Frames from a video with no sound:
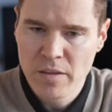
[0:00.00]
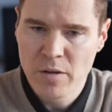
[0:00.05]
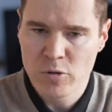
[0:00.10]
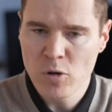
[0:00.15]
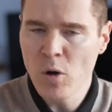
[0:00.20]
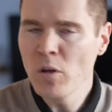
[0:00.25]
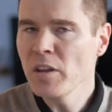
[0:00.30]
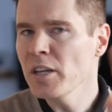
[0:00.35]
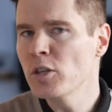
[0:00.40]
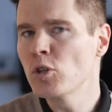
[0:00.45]
There
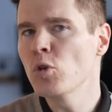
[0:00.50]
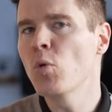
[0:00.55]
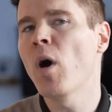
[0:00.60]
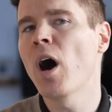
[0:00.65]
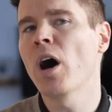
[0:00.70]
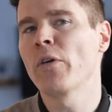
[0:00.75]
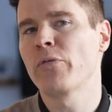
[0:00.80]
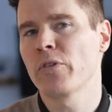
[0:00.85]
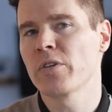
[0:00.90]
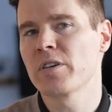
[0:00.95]
was only 2
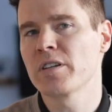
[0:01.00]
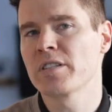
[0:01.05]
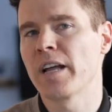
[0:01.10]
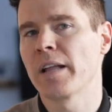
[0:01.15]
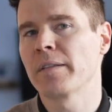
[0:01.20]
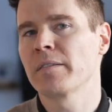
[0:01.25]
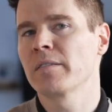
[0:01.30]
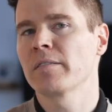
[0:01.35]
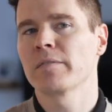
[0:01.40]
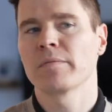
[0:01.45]
offers
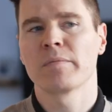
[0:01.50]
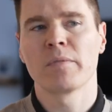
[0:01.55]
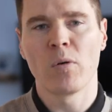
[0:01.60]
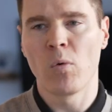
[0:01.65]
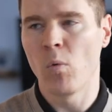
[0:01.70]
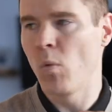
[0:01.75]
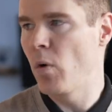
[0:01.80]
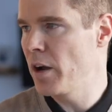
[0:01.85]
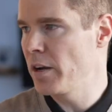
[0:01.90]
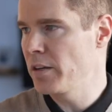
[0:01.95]
that
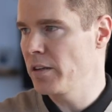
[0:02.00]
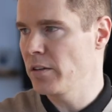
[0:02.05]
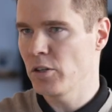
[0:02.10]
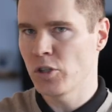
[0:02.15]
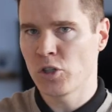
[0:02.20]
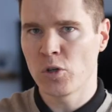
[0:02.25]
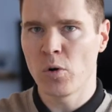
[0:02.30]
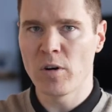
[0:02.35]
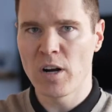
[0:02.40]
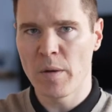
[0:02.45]
one
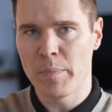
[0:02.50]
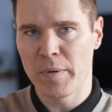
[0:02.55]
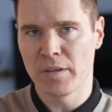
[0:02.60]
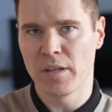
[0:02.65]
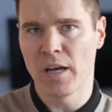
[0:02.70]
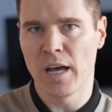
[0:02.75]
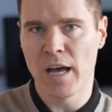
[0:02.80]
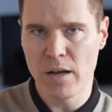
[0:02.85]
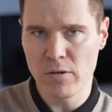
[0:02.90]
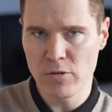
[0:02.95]
showed up
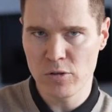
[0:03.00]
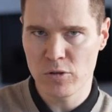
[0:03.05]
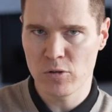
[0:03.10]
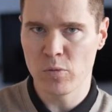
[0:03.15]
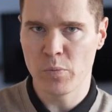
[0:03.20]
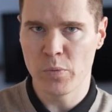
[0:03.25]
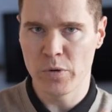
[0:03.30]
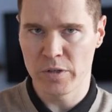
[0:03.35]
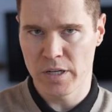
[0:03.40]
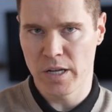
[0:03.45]
at the house
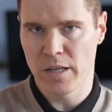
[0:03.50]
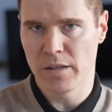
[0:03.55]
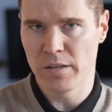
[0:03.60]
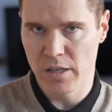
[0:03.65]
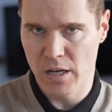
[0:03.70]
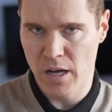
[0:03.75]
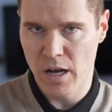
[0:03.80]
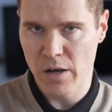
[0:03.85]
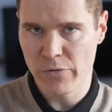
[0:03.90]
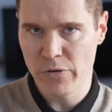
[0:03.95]
to present
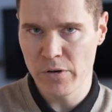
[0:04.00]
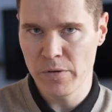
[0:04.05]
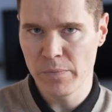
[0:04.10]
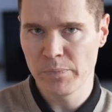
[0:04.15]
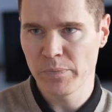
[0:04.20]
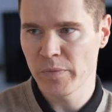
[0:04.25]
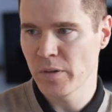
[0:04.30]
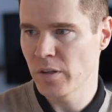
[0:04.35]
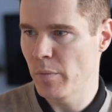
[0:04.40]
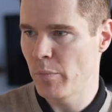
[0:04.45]
the offer.
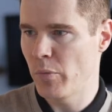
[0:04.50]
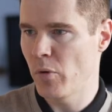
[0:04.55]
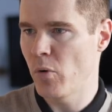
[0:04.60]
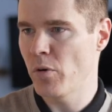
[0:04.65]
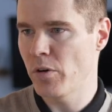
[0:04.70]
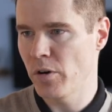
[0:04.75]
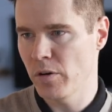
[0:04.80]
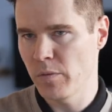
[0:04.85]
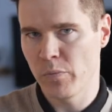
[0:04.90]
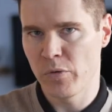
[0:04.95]
The
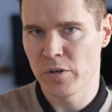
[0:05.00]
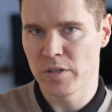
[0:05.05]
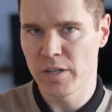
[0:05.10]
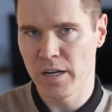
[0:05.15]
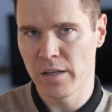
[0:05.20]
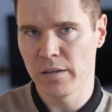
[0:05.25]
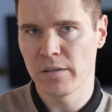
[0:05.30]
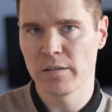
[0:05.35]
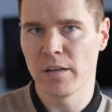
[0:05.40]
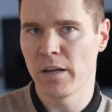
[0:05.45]
broker
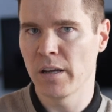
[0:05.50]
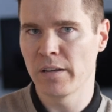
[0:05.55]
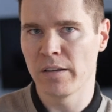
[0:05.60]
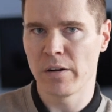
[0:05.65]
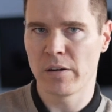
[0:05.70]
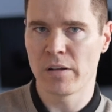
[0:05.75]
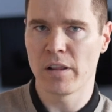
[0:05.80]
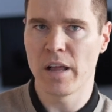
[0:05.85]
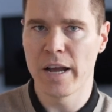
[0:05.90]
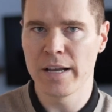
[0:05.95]
presented
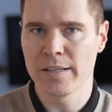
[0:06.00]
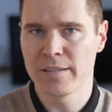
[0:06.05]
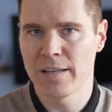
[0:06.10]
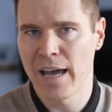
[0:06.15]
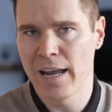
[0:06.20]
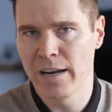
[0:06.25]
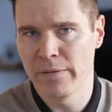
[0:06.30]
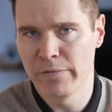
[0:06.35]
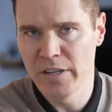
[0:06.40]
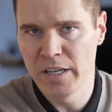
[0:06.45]
their clients. They
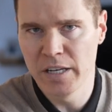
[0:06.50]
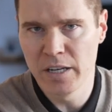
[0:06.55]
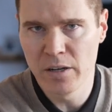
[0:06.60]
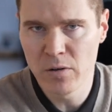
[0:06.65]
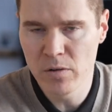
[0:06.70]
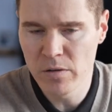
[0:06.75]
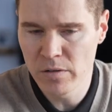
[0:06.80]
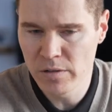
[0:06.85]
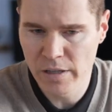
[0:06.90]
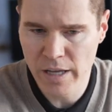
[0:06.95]
had a
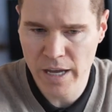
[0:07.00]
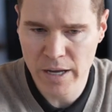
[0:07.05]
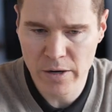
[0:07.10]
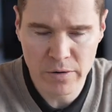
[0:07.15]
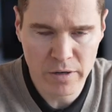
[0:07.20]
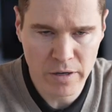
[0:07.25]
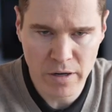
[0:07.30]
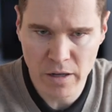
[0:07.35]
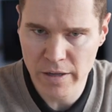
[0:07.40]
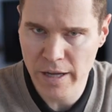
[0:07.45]
video, a
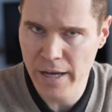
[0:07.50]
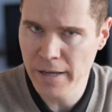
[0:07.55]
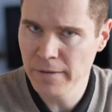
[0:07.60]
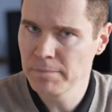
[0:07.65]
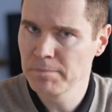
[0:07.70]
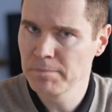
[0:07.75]
letter, and all that